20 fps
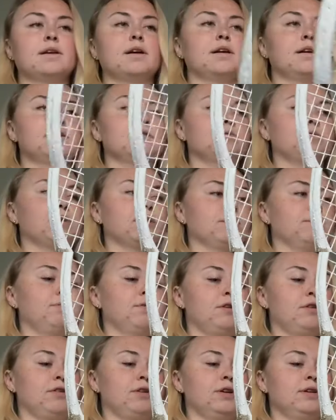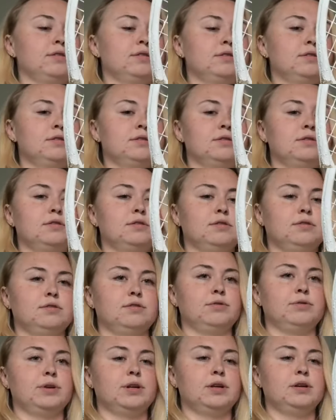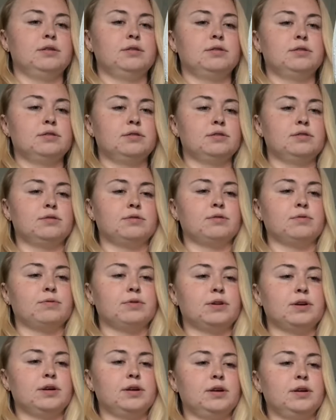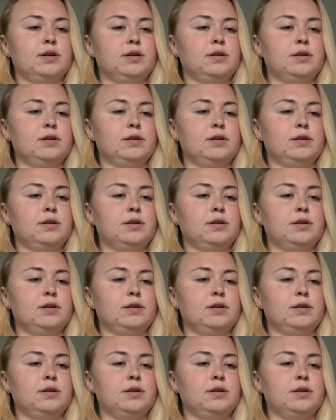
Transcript: It's a work in progress, still doing it, so don't worry.